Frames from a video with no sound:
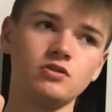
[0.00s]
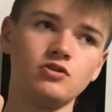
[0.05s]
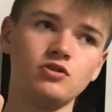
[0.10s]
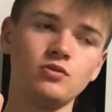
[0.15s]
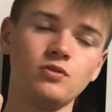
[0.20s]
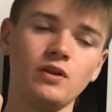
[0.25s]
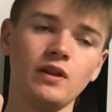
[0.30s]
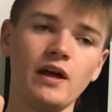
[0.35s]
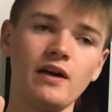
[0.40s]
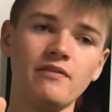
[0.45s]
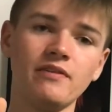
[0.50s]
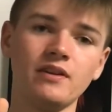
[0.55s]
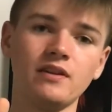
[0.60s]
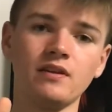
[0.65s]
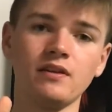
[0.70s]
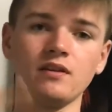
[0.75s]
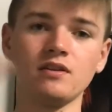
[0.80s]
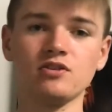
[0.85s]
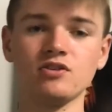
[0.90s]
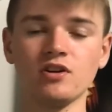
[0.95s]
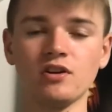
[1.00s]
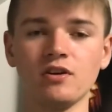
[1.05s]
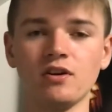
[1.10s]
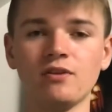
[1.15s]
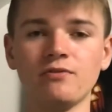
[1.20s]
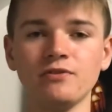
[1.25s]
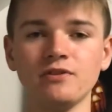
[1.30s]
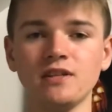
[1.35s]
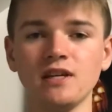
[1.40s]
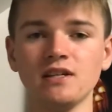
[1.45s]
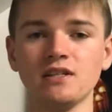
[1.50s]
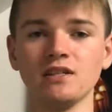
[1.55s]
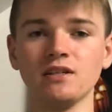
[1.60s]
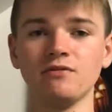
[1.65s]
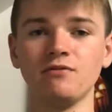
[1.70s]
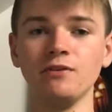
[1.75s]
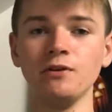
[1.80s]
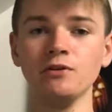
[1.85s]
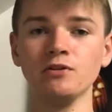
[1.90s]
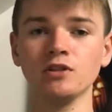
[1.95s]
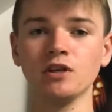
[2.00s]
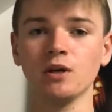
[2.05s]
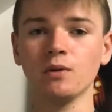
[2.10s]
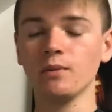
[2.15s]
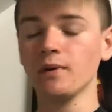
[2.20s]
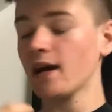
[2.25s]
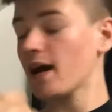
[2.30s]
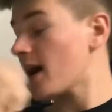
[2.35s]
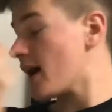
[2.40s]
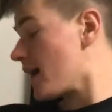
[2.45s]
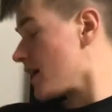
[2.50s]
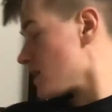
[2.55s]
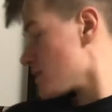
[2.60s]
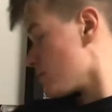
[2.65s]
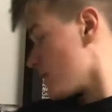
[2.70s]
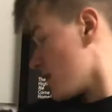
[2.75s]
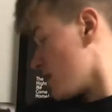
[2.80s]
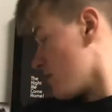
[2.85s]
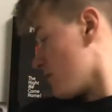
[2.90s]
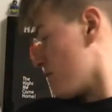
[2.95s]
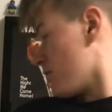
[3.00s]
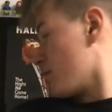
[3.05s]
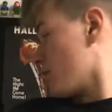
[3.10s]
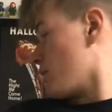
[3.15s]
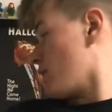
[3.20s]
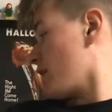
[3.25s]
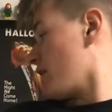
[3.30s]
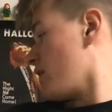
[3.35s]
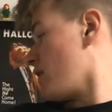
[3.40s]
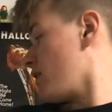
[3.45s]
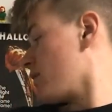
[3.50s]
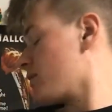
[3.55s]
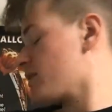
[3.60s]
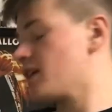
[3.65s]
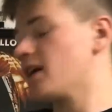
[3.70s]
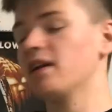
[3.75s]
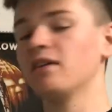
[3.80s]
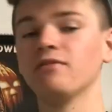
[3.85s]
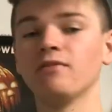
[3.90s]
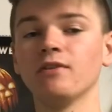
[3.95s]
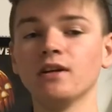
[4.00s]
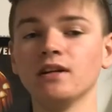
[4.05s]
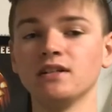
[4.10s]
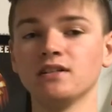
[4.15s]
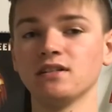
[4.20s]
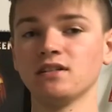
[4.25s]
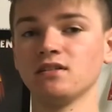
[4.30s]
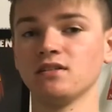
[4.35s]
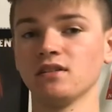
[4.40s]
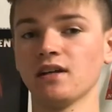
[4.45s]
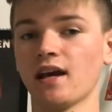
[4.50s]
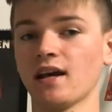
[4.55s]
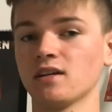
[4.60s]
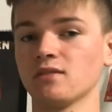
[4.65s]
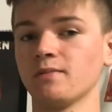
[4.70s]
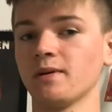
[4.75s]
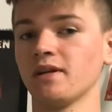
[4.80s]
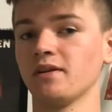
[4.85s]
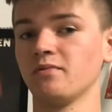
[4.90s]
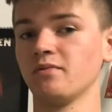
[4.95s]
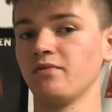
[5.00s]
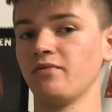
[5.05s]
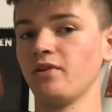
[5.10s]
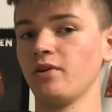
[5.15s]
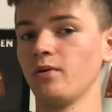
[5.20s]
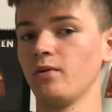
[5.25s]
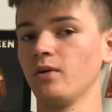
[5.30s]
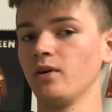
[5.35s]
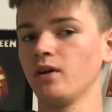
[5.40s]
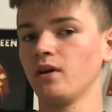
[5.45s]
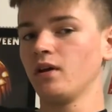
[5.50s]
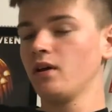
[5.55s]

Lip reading: June 11th, starting off with Dazed and Confused. We got X-Men review going along with Kinda Funny's X-Men in review.